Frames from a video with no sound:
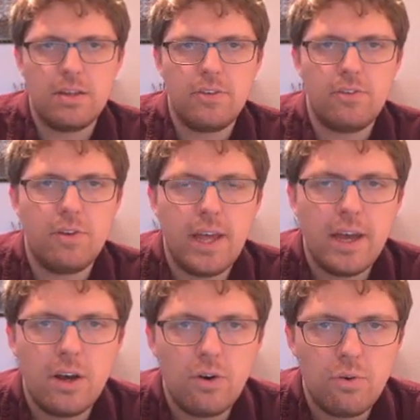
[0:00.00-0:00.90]
So
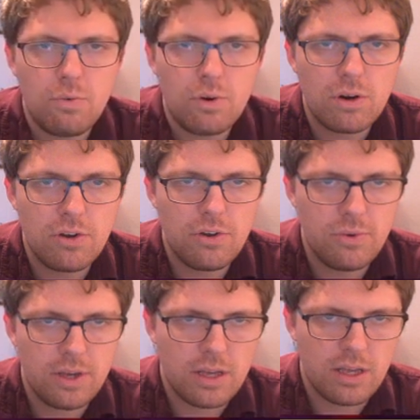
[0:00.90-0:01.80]
now we're
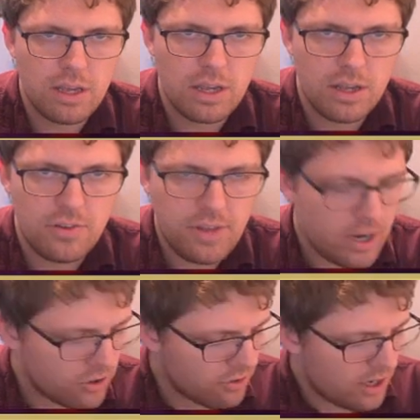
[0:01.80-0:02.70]
doing a
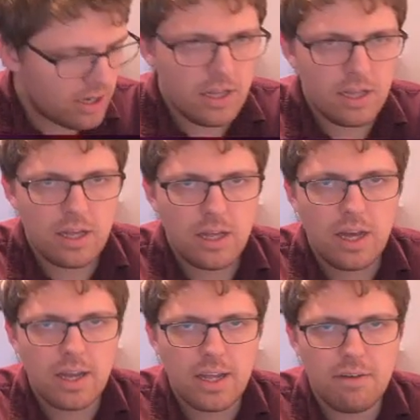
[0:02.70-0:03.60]
standard run,
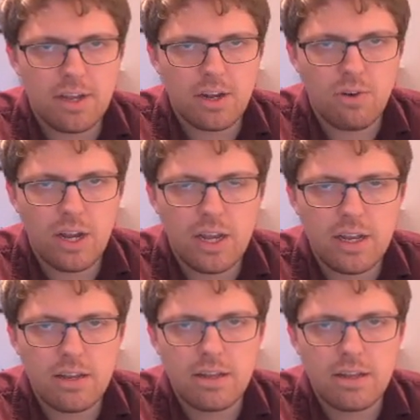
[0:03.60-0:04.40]
Covenant Grind.